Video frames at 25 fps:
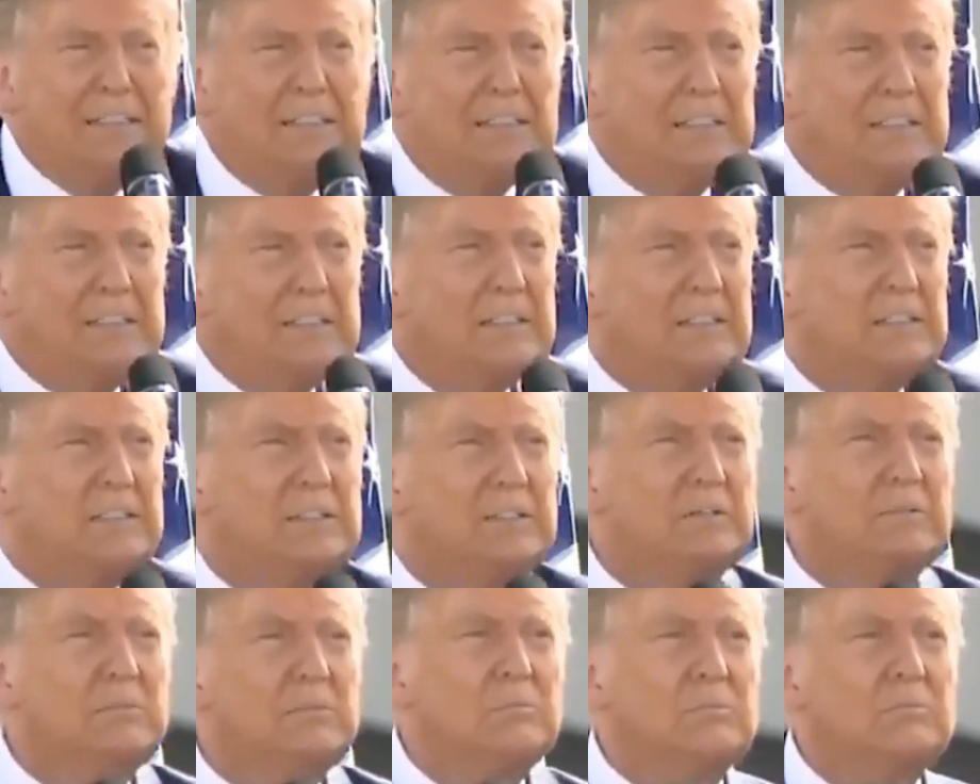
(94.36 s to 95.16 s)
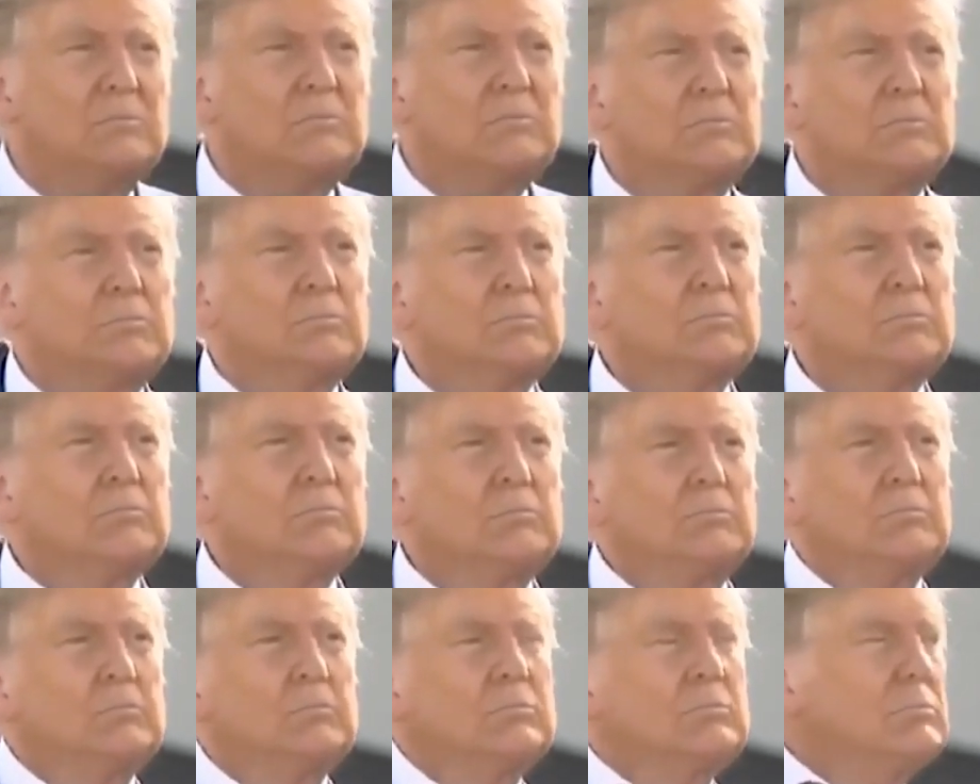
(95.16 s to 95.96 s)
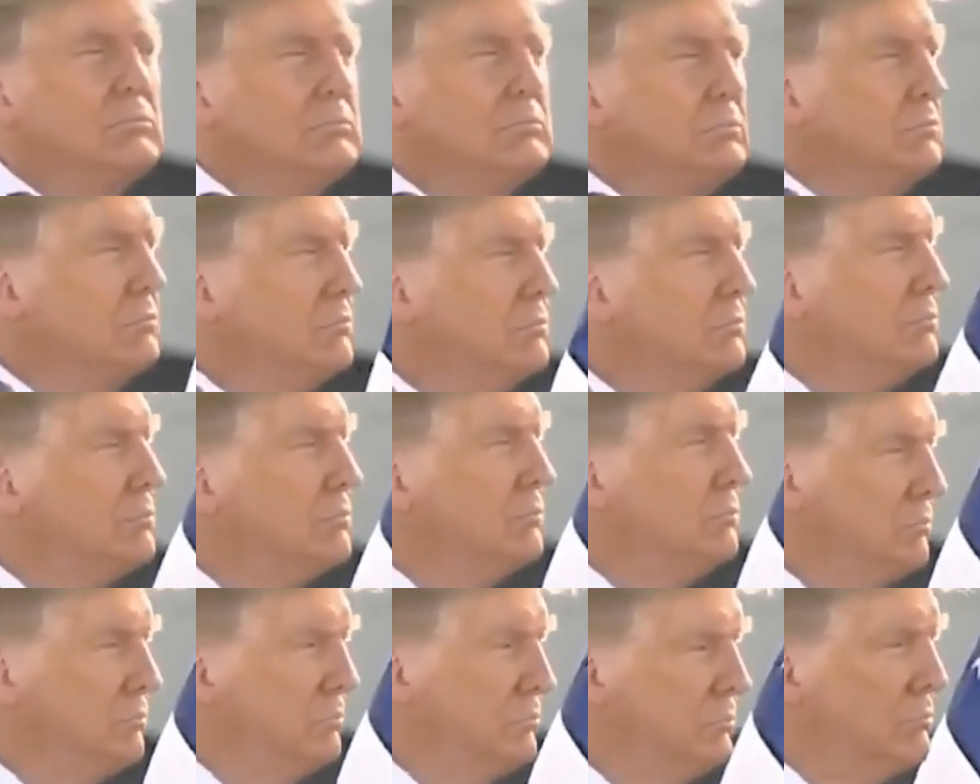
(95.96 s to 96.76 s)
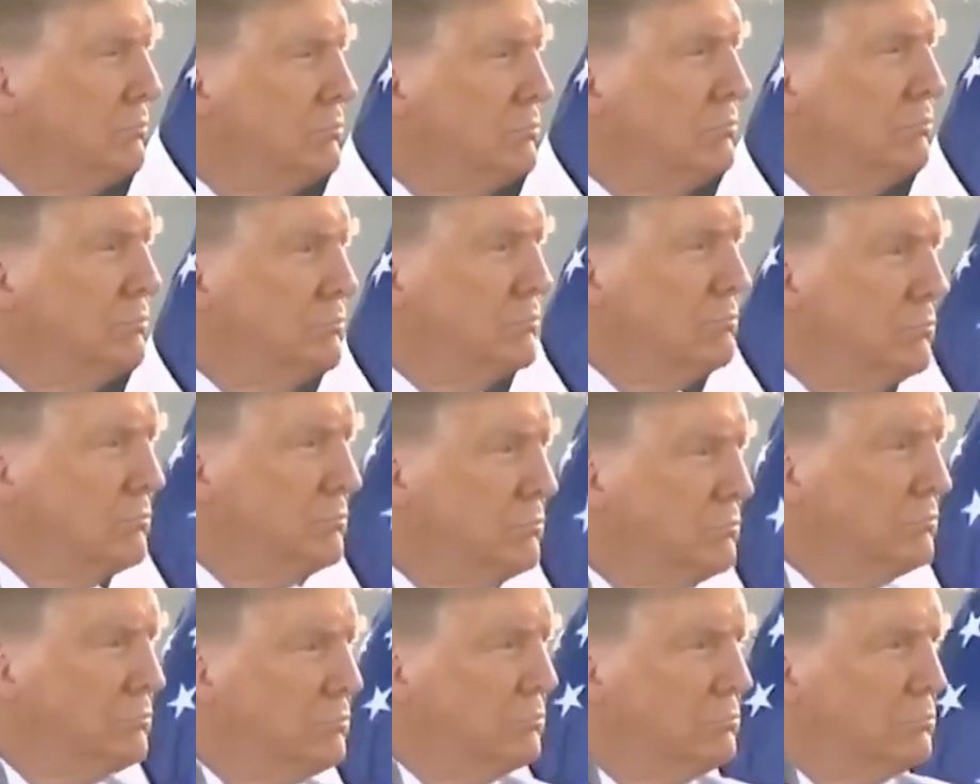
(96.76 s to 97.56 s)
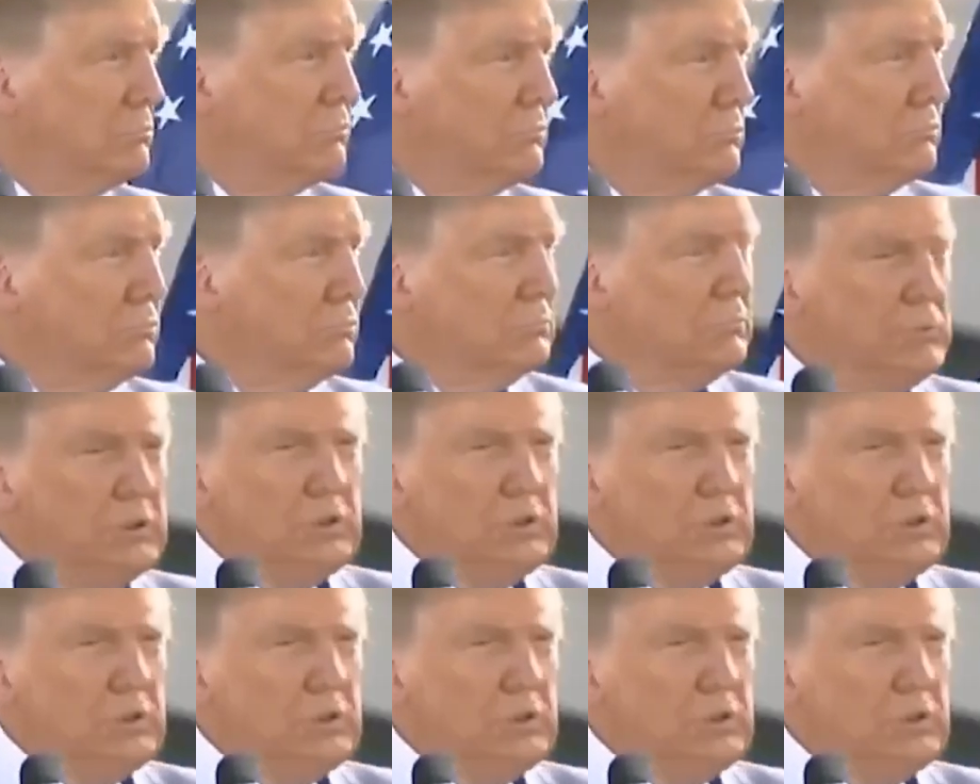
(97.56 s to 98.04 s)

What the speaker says: [no speech]